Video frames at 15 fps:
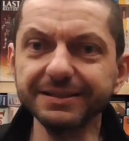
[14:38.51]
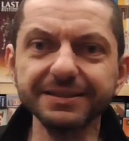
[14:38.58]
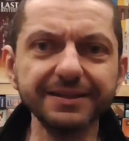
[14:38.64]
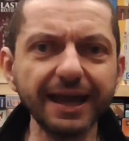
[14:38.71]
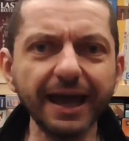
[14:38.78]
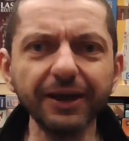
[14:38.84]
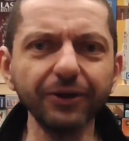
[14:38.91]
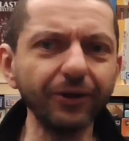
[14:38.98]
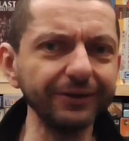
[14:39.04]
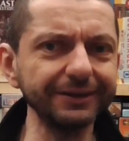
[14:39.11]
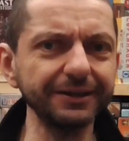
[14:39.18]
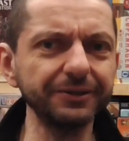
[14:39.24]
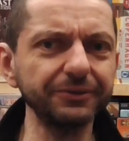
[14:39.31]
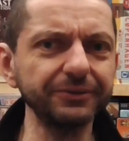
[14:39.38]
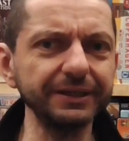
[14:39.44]
Is that all
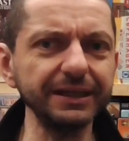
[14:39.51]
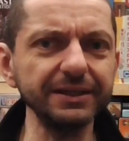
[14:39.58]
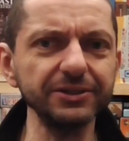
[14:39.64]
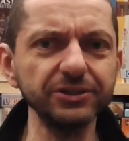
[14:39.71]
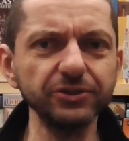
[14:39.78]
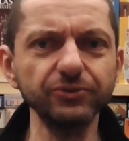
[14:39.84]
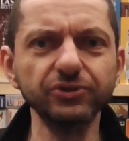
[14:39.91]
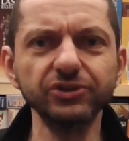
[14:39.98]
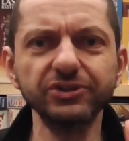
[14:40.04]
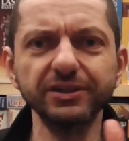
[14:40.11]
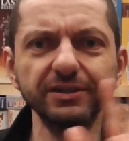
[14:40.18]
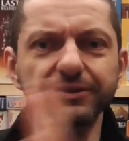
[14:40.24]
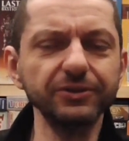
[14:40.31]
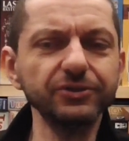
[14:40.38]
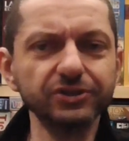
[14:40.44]
that there is? You
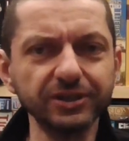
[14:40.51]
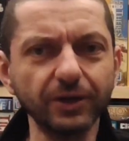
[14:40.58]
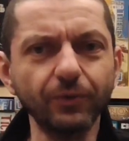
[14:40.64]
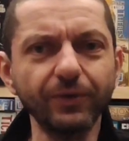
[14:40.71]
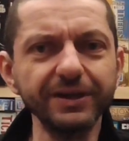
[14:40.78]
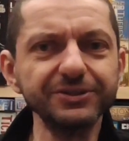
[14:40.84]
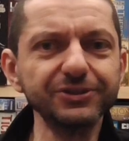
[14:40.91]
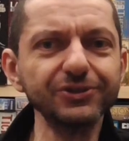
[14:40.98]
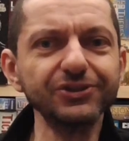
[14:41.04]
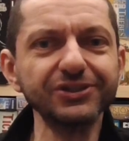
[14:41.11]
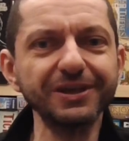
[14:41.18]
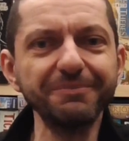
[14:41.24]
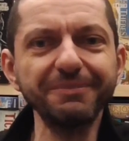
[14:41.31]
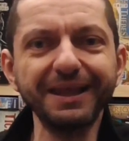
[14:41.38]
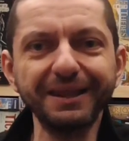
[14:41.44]
you sequester
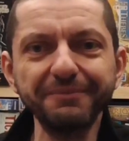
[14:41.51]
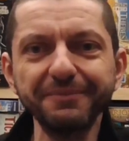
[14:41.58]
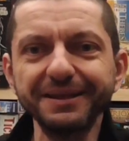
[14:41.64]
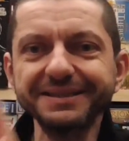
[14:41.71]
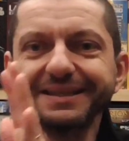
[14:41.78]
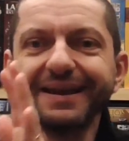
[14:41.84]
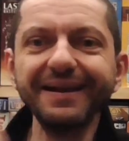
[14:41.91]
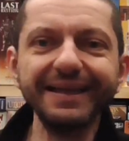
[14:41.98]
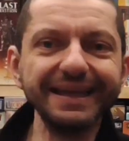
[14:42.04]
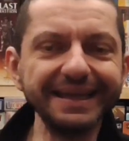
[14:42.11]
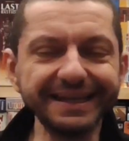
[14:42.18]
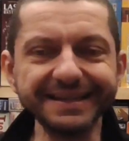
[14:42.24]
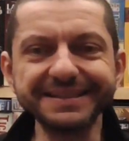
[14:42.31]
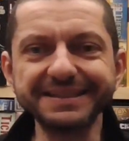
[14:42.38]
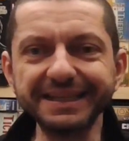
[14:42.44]
some elements
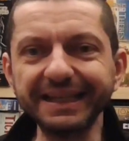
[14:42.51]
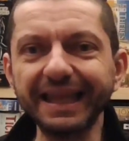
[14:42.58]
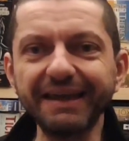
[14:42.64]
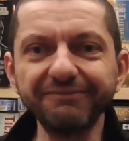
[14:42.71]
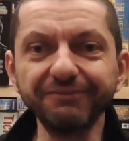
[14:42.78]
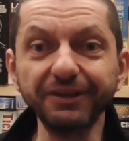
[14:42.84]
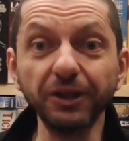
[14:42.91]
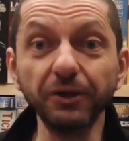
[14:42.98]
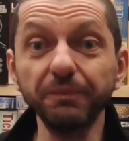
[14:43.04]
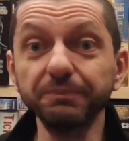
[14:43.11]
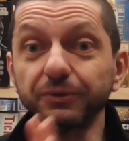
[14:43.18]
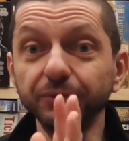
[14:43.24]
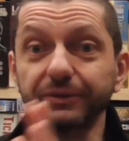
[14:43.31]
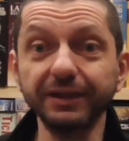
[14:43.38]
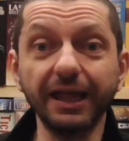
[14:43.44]
in a seal envelope.
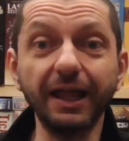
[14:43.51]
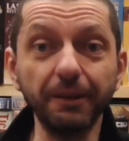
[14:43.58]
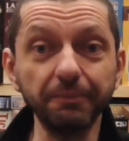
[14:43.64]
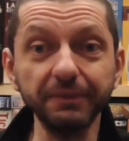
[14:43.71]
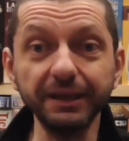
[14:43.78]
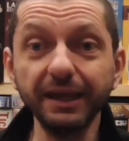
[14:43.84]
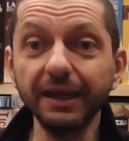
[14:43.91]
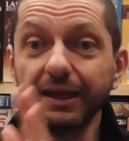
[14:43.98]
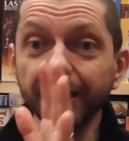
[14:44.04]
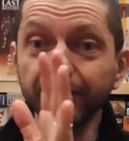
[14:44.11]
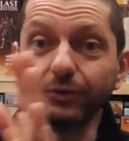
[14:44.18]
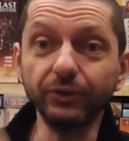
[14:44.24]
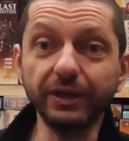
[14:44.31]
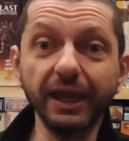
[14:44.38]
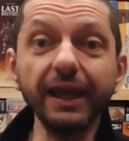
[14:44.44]
You tell me
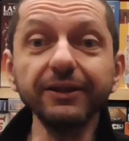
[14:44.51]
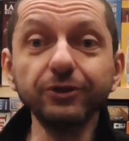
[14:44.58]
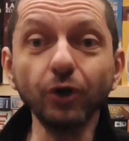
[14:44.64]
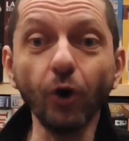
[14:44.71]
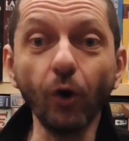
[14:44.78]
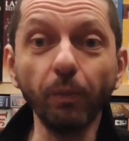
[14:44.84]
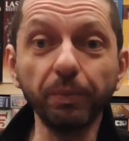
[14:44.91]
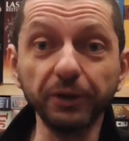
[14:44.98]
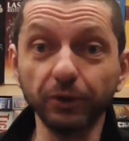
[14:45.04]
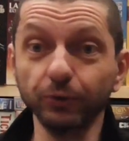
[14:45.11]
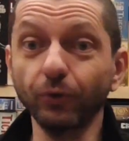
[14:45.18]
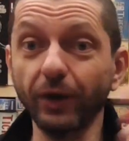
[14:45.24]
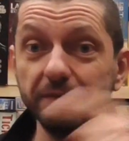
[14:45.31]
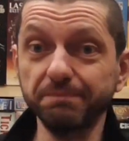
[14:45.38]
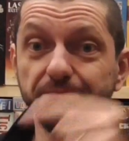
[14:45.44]
you can't open it.
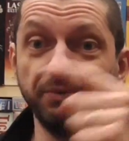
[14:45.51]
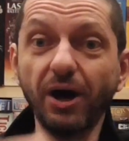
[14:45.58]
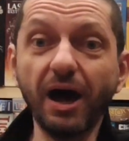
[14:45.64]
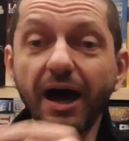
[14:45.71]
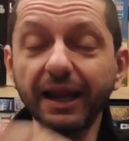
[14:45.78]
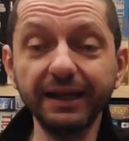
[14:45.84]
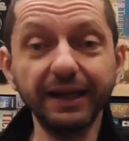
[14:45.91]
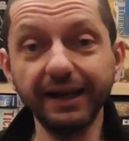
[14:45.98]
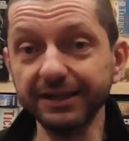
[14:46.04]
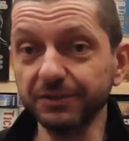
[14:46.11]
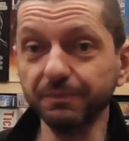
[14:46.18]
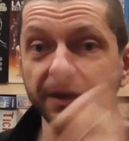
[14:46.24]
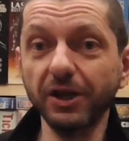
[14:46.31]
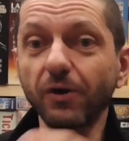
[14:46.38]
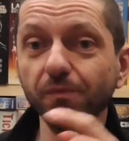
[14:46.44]
Although I bought it,
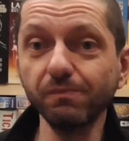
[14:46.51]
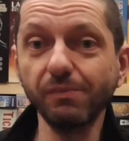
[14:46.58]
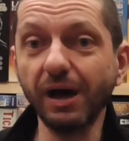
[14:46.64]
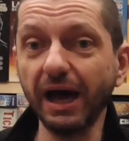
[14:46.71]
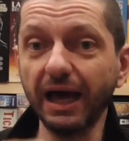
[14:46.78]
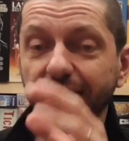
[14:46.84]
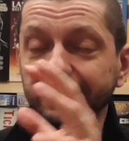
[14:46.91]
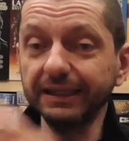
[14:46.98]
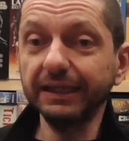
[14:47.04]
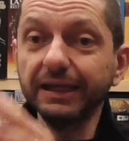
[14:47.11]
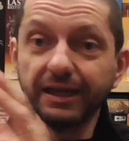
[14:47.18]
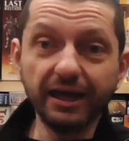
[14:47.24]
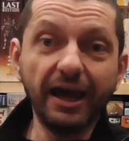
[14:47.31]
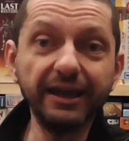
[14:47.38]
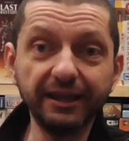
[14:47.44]
it's my own money.
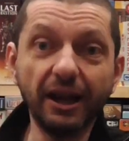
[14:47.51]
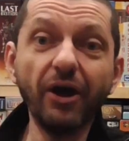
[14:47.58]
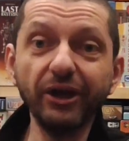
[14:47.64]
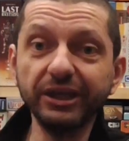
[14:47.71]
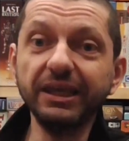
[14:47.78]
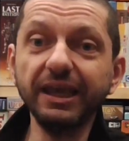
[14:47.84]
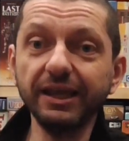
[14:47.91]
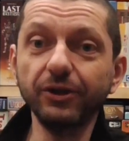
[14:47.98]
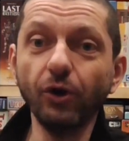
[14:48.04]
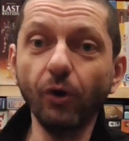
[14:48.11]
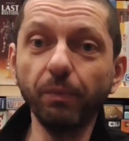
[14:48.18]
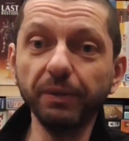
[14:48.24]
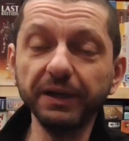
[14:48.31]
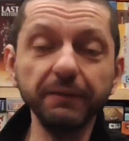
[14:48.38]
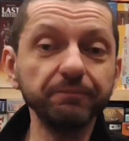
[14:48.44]
I, you know, I can't
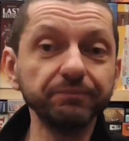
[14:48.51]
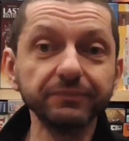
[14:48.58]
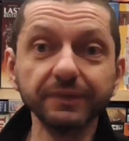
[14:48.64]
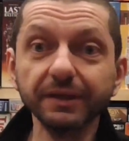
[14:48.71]
open it.